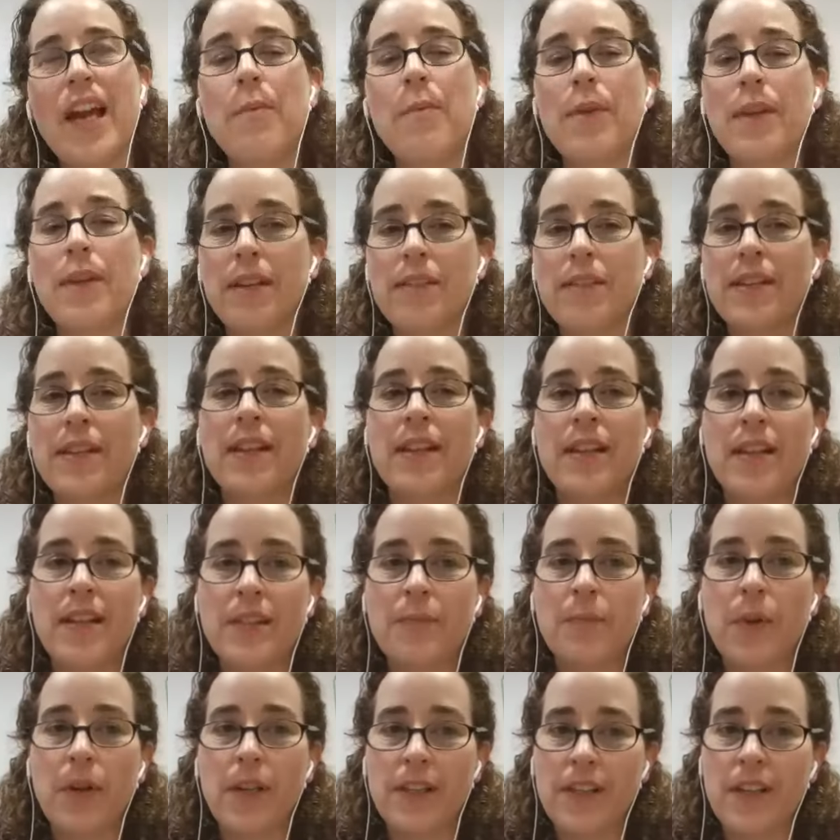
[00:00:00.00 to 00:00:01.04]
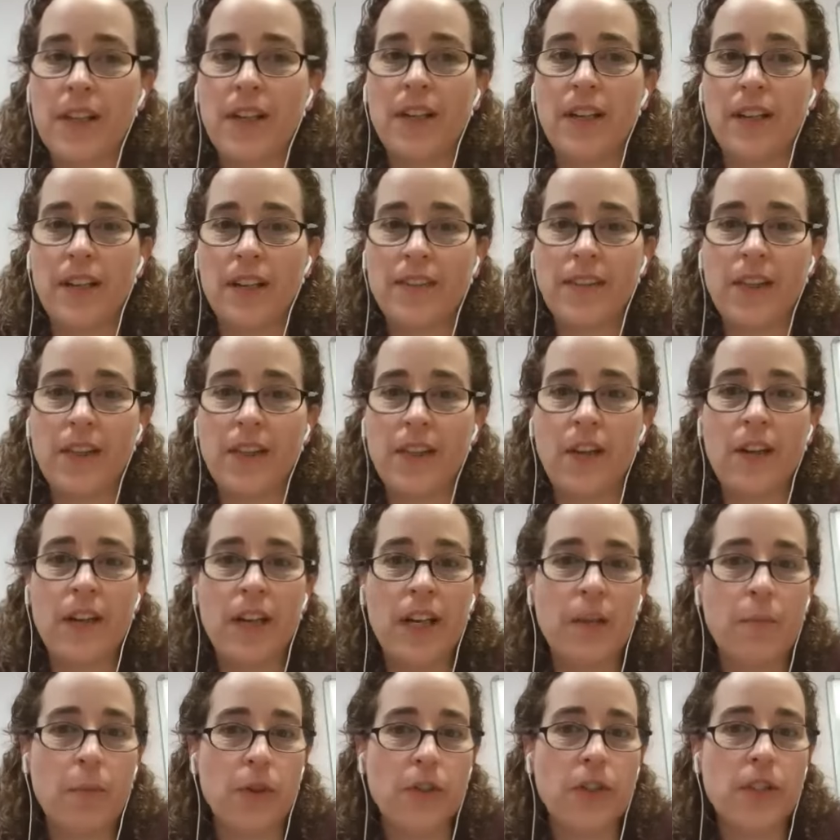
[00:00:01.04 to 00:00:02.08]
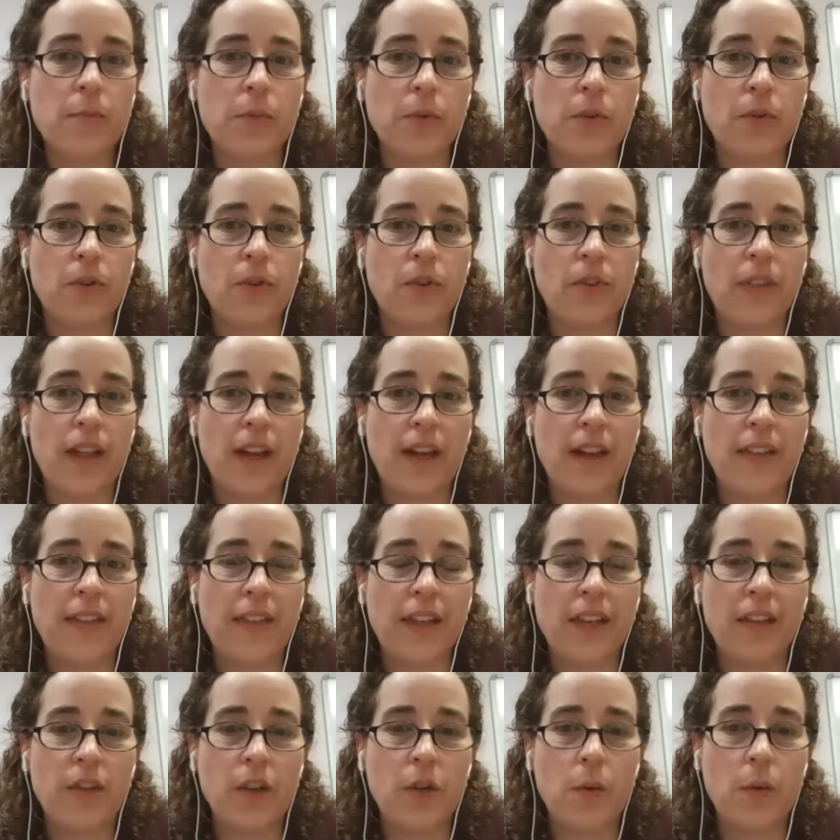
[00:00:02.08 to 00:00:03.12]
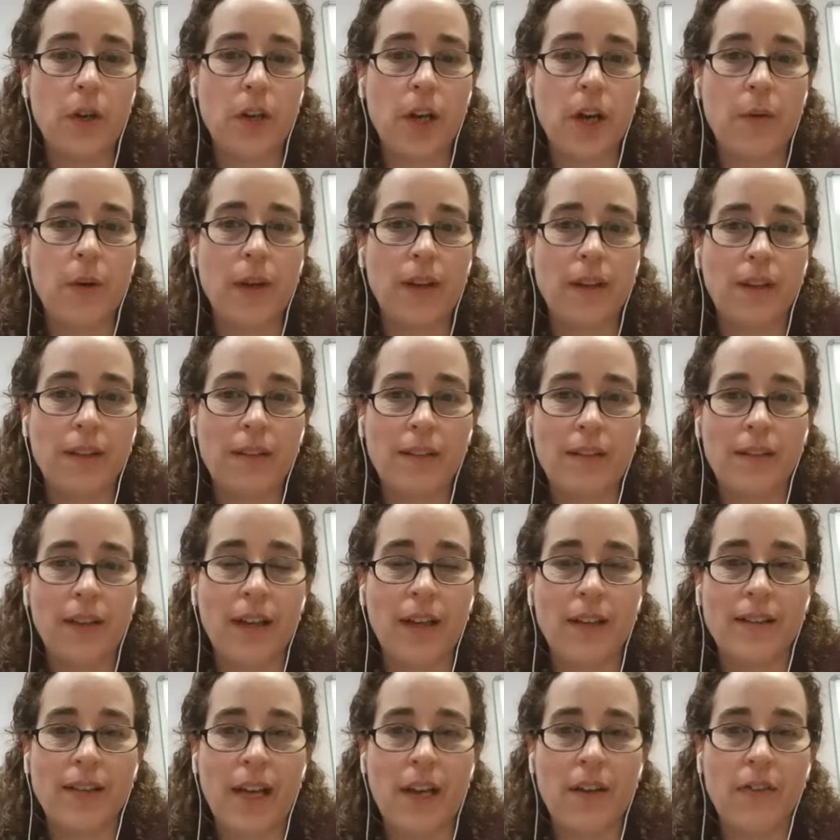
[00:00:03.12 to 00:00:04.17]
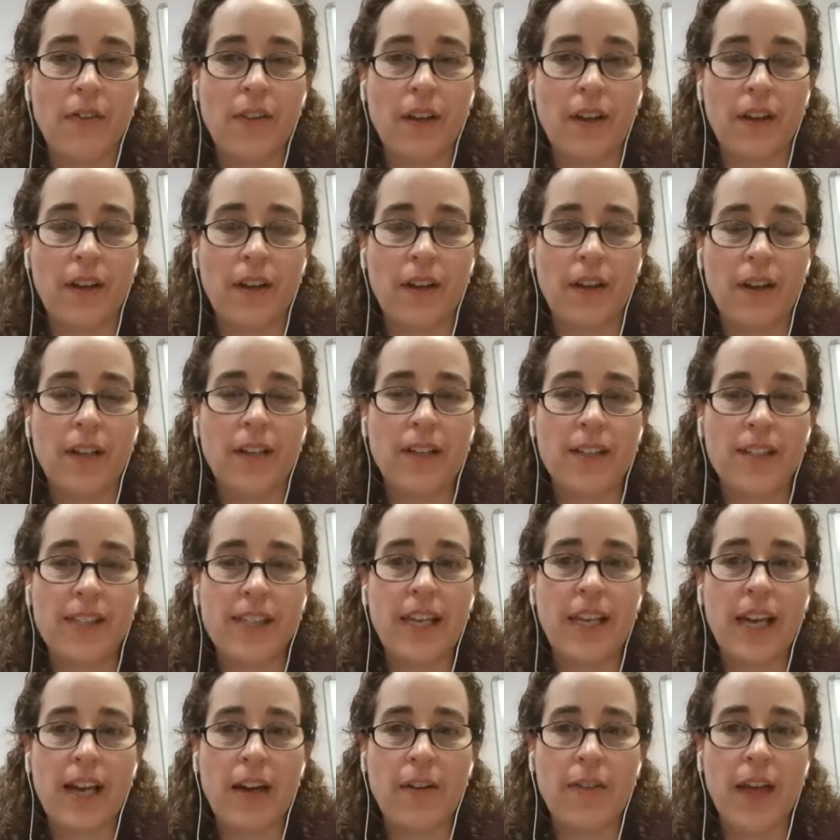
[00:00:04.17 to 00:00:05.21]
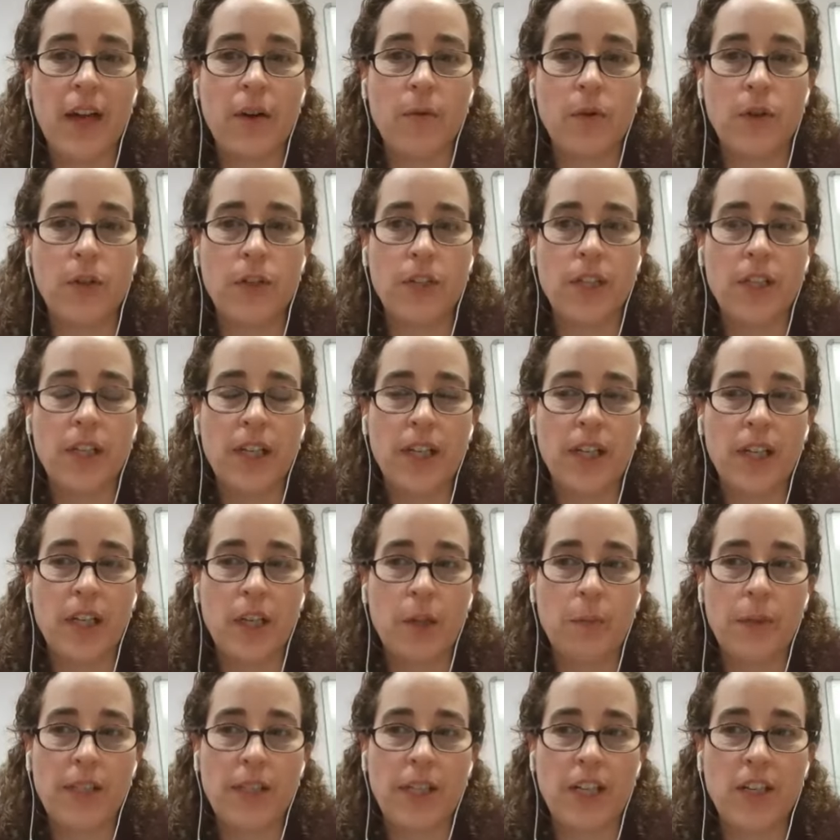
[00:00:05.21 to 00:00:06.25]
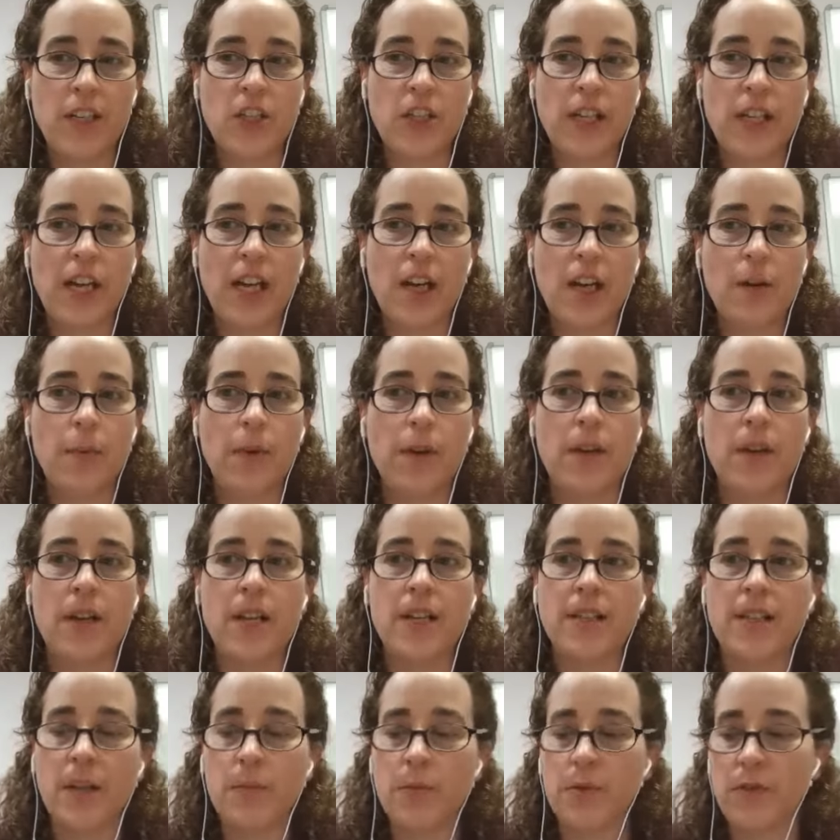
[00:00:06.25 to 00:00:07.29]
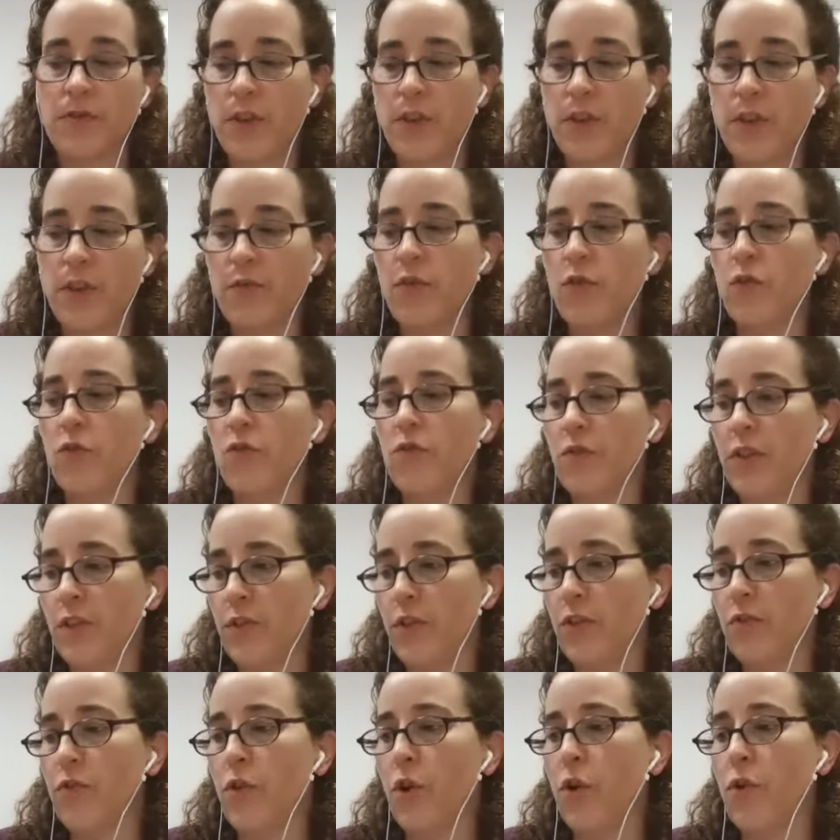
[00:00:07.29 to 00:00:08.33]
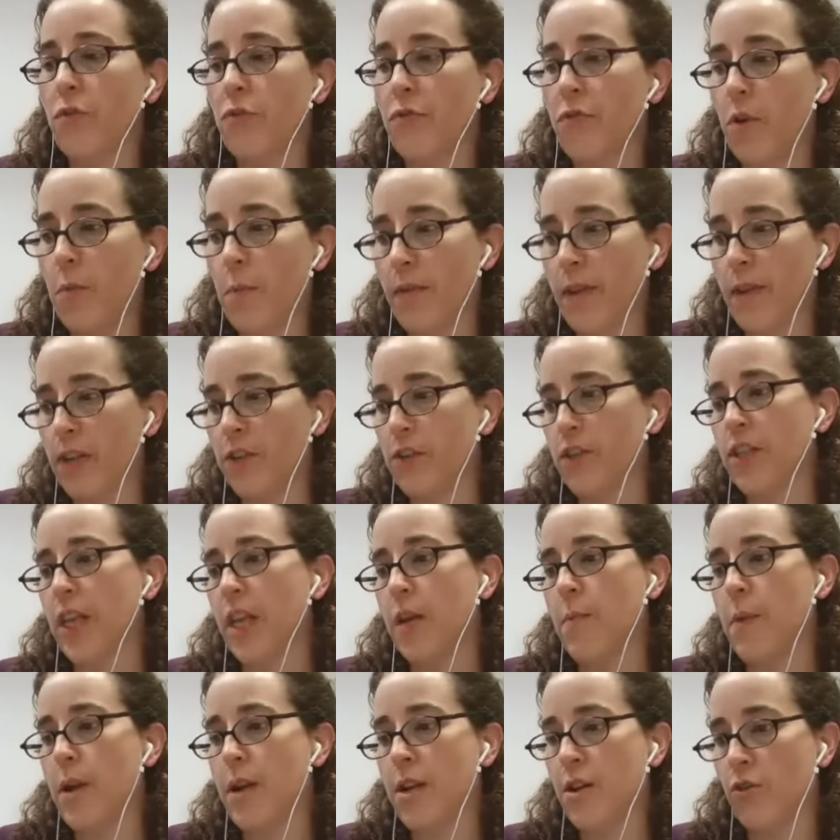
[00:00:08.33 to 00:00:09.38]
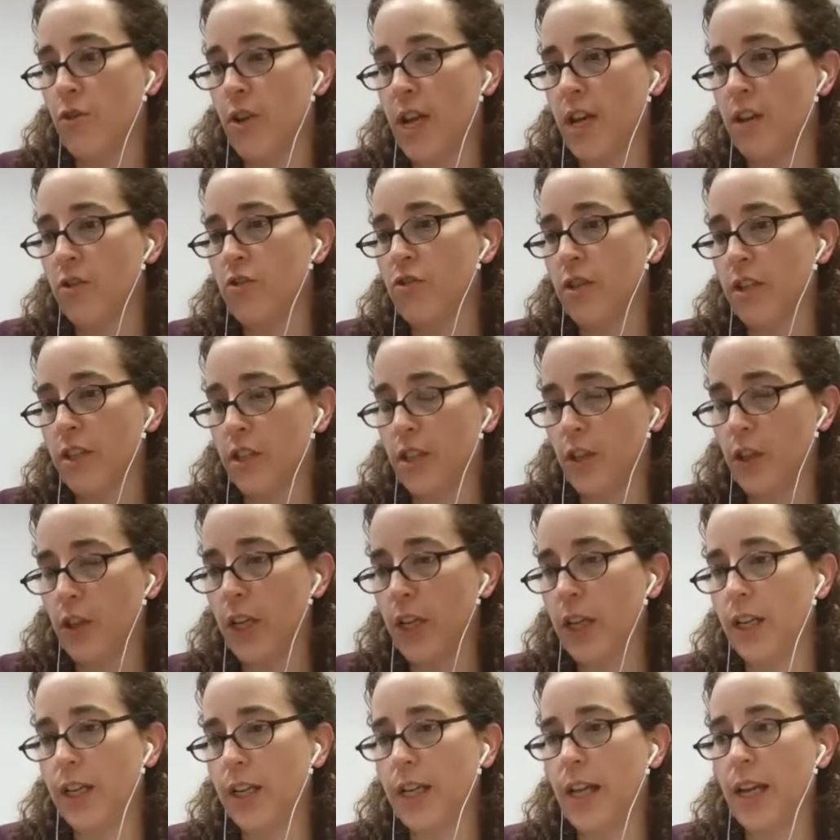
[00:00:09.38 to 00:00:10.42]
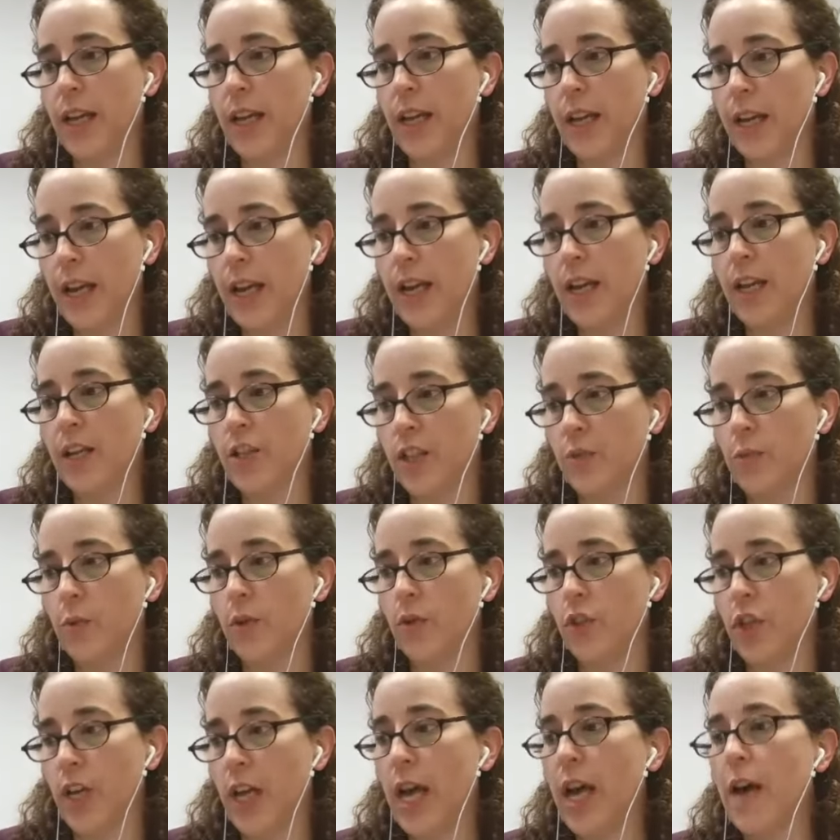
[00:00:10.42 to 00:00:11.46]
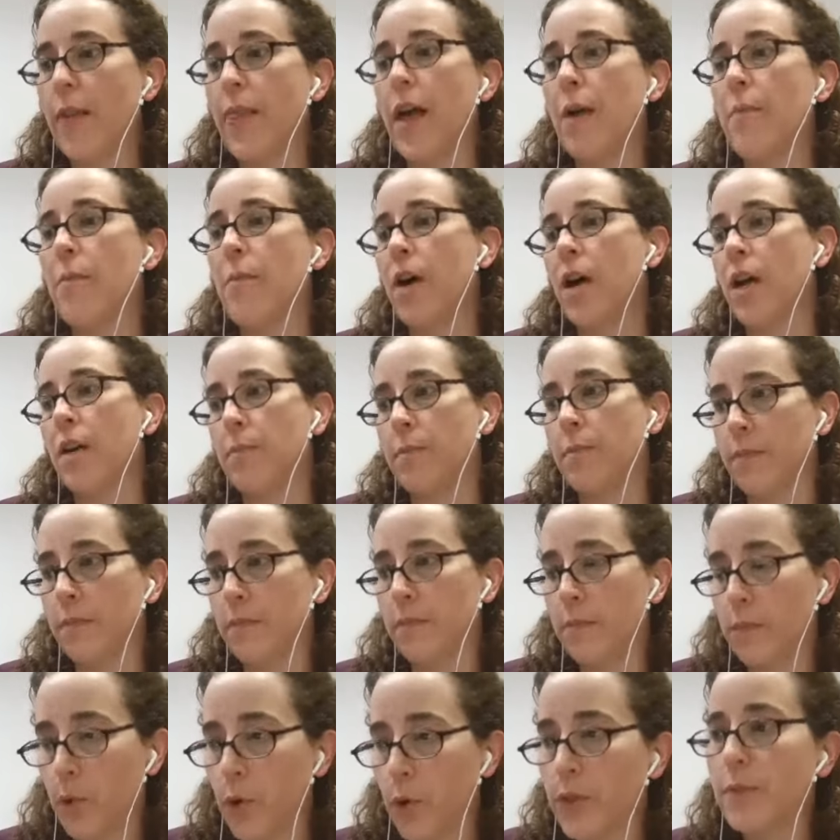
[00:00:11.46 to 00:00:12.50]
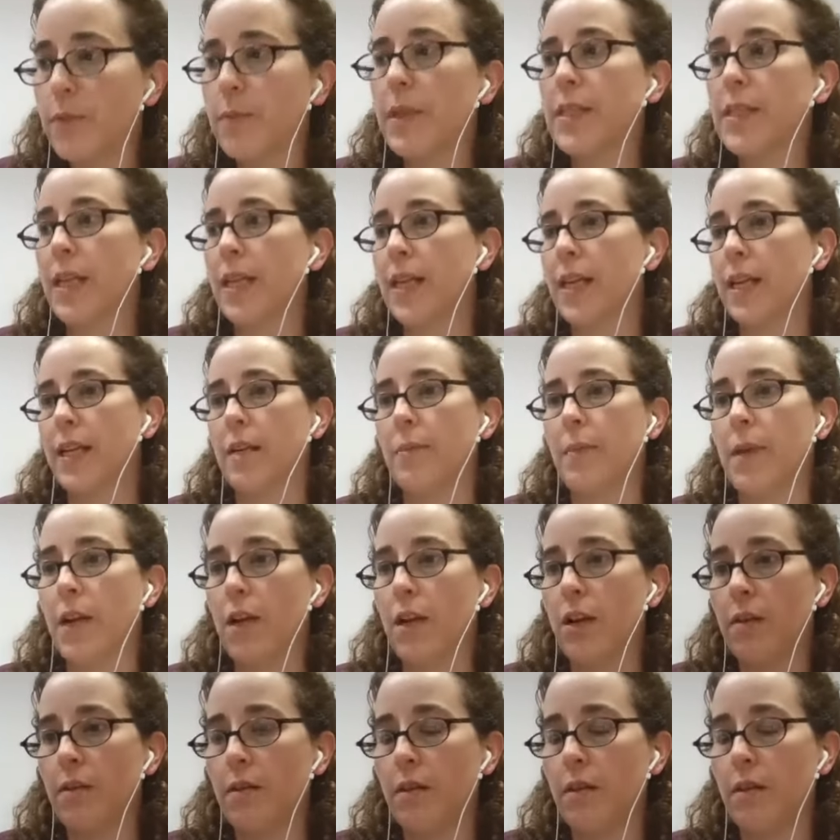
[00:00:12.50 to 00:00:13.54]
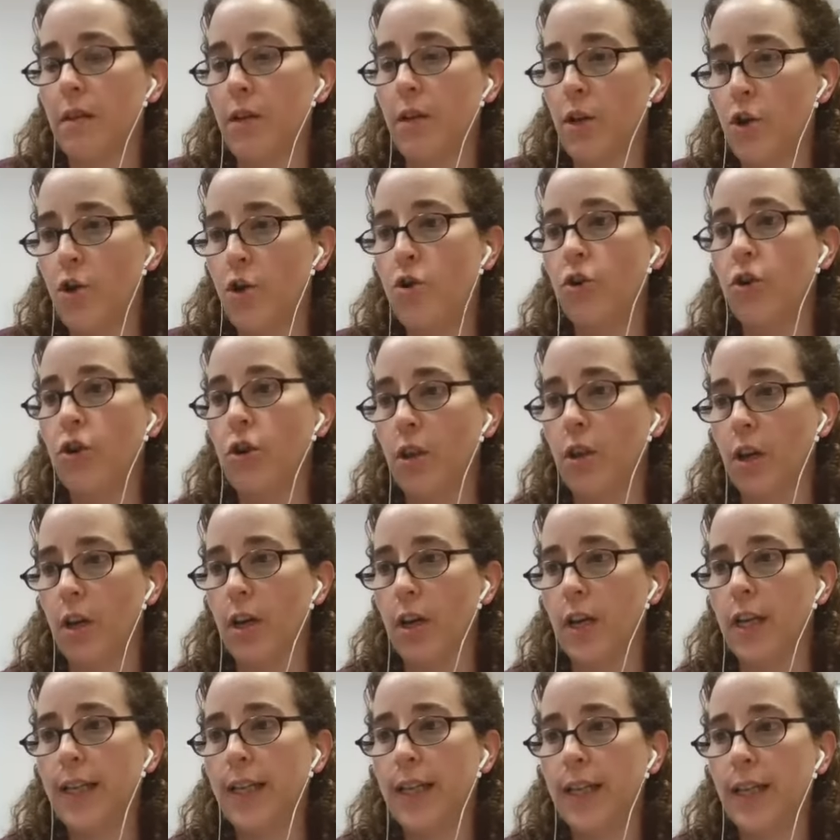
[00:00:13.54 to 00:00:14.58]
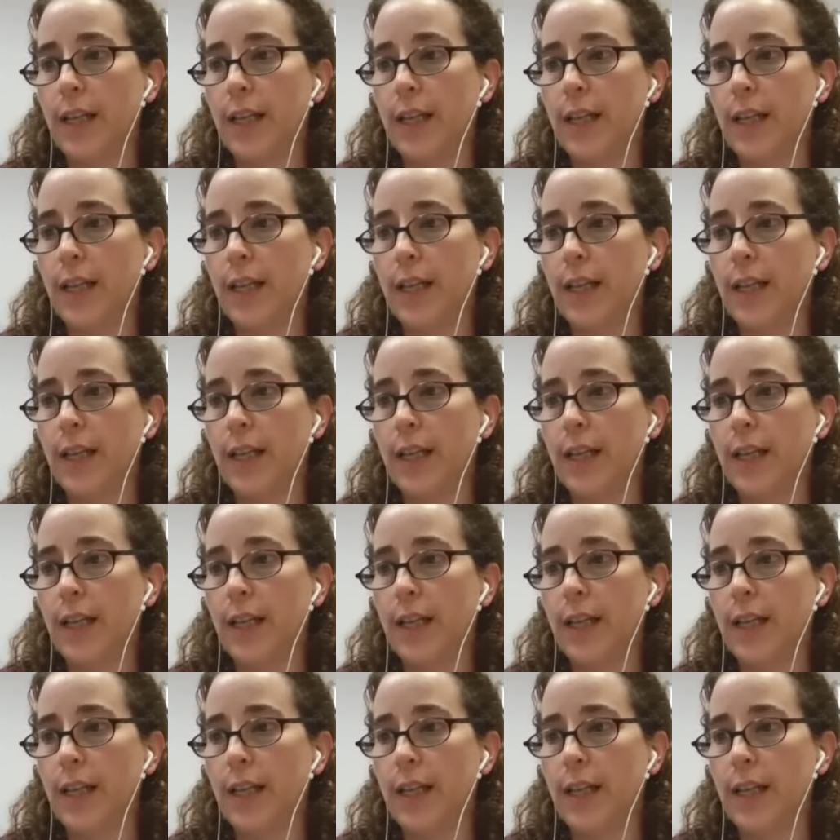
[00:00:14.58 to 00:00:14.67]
I mean, it's certainly possible that I think if you were going, yeah, down the, I can see how that would potentially happen in terms of if you've gone from the voucher scheme and you're now trying looking at getting an NHS wheelchair, how that might possibly take a little bit longer,